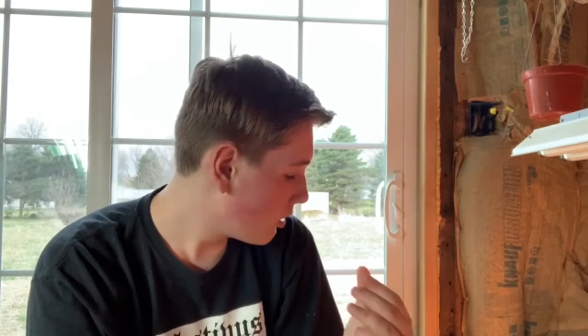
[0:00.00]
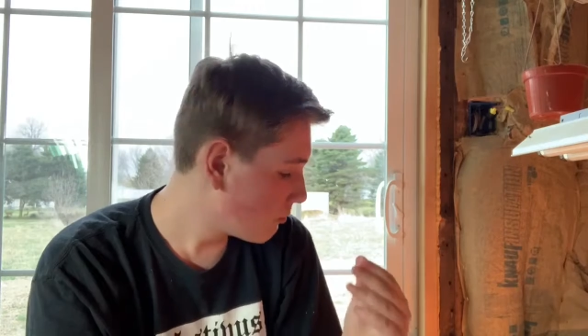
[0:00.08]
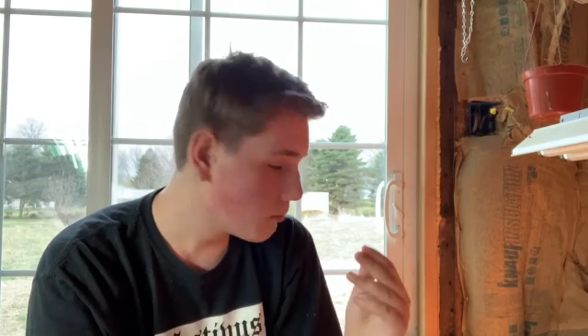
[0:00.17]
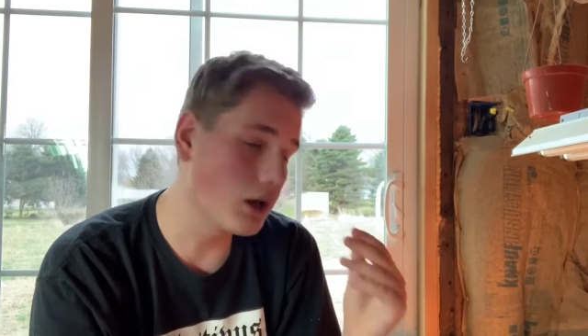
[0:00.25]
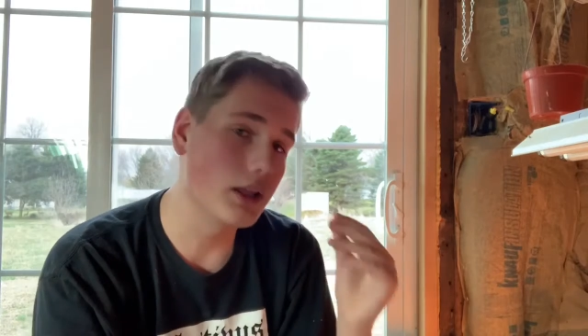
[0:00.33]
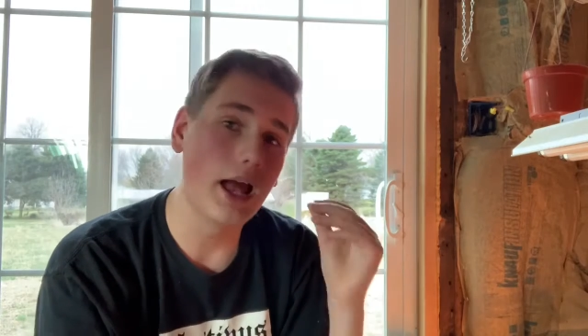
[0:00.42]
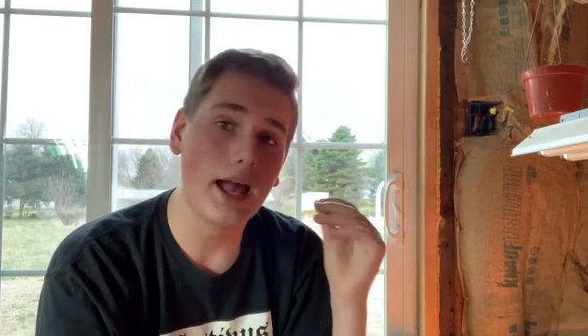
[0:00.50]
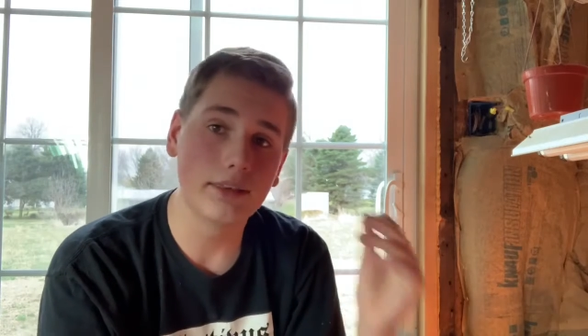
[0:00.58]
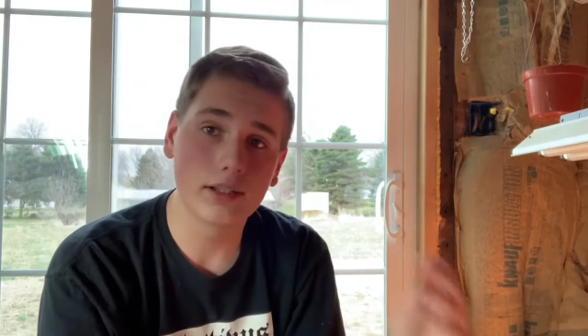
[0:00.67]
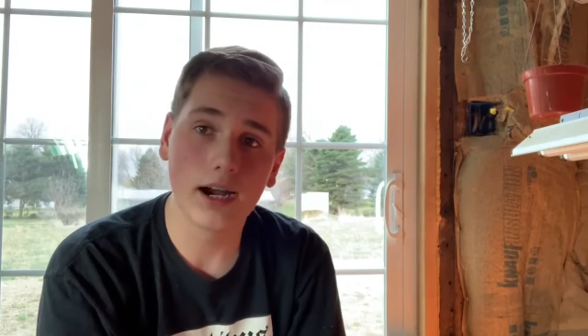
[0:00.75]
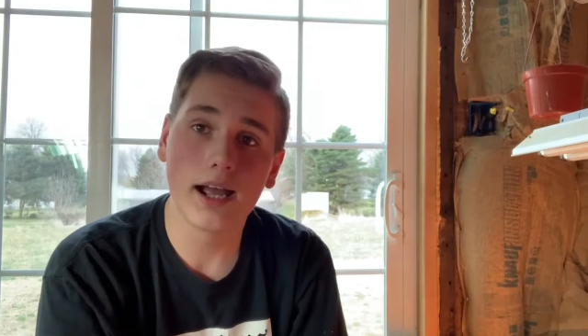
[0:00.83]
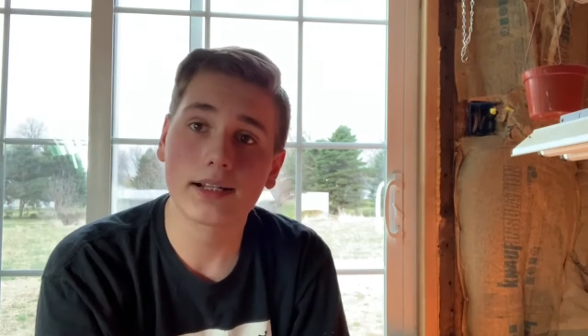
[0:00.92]
but
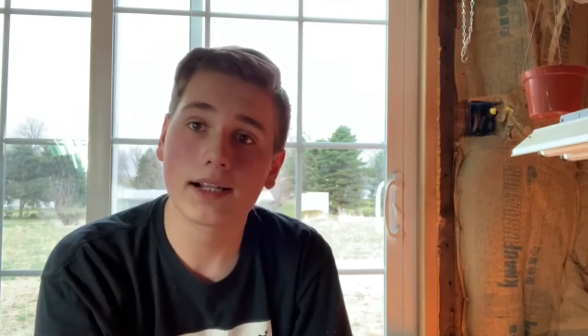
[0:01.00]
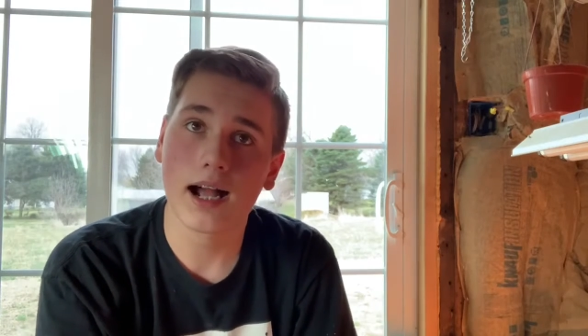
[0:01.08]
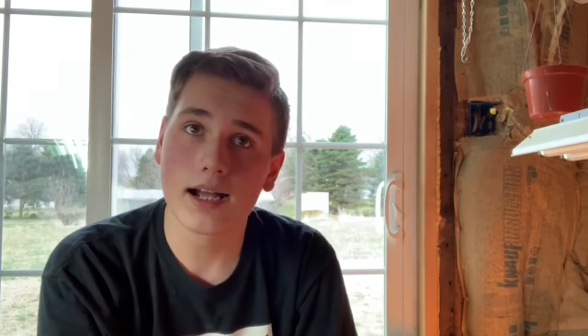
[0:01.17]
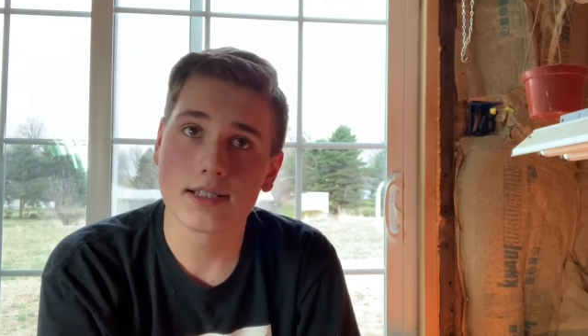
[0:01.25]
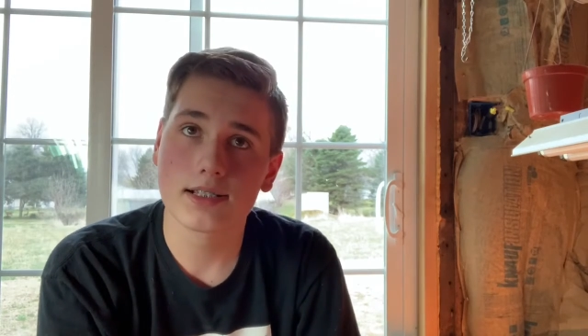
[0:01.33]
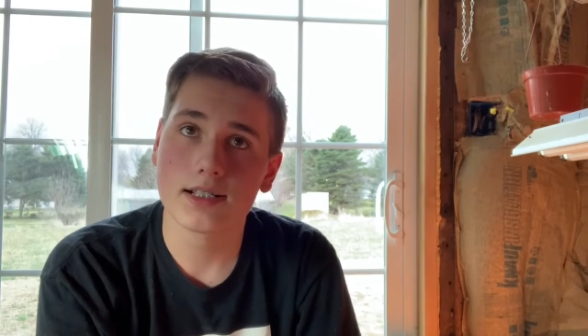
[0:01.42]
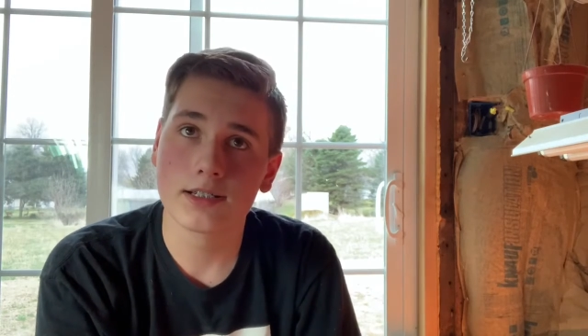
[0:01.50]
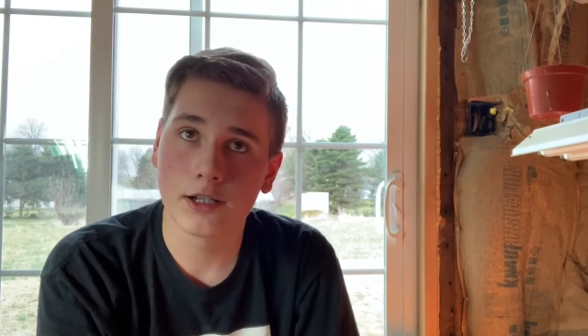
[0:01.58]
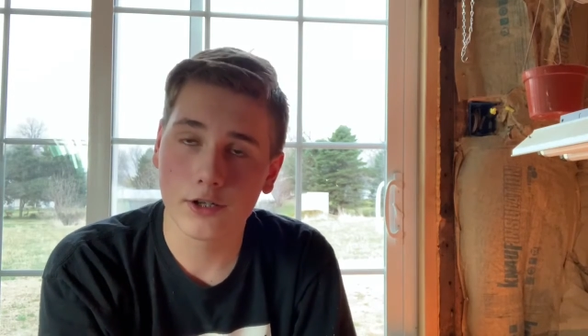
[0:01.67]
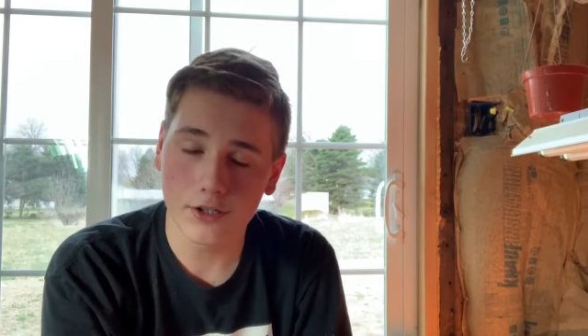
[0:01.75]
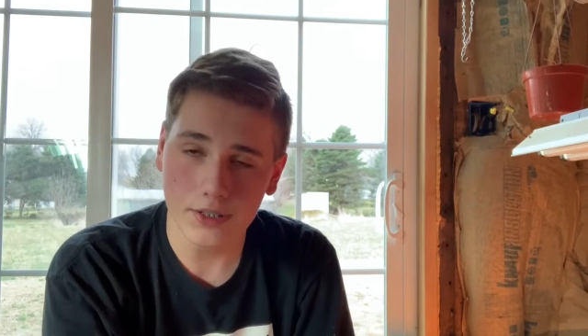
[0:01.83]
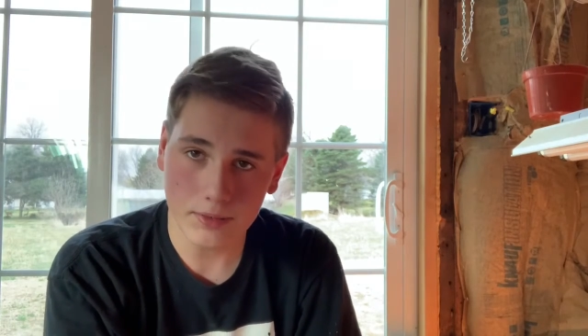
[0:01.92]
they're at a constant
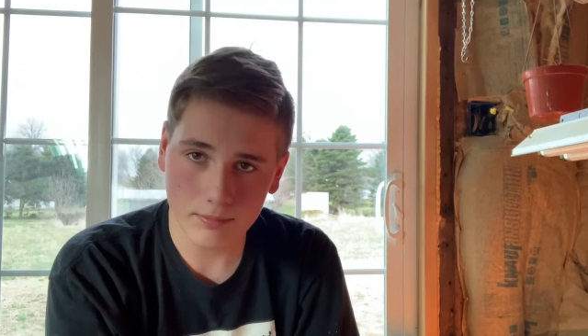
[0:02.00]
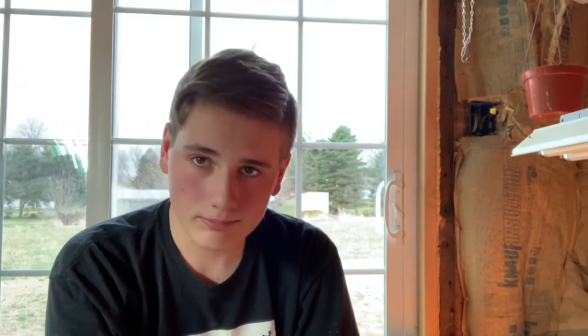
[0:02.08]
degree.